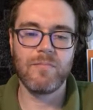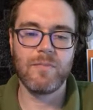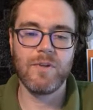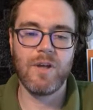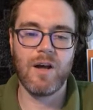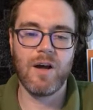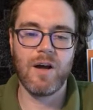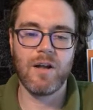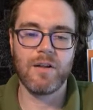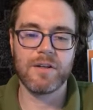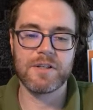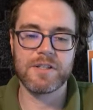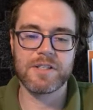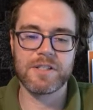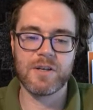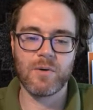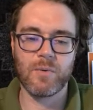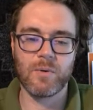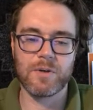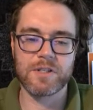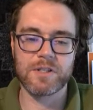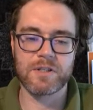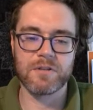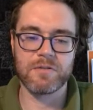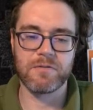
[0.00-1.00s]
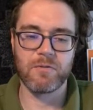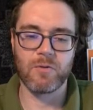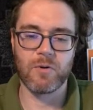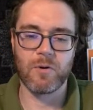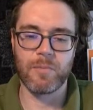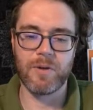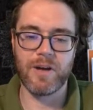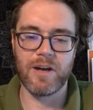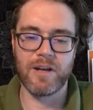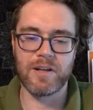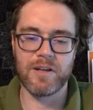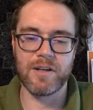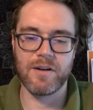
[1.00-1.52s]
let's see, what's the
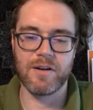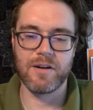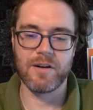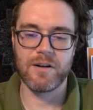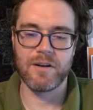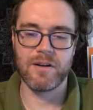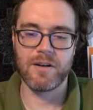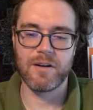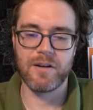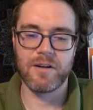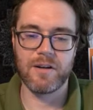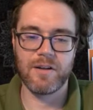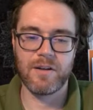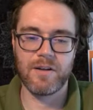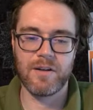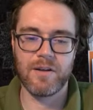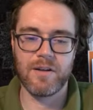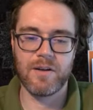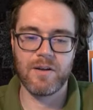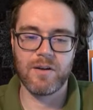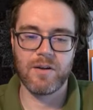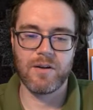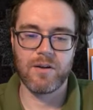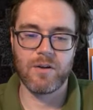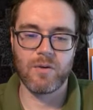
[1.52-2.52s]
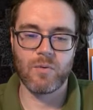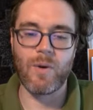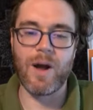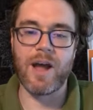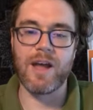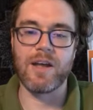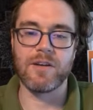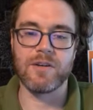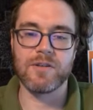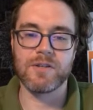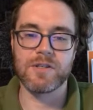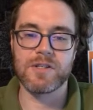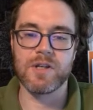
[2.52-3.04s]
format here?
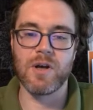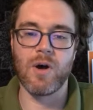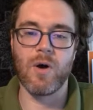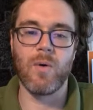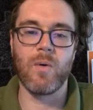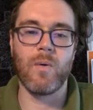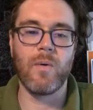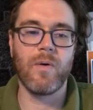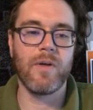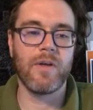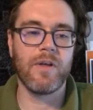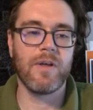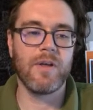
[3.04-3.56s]
Right, so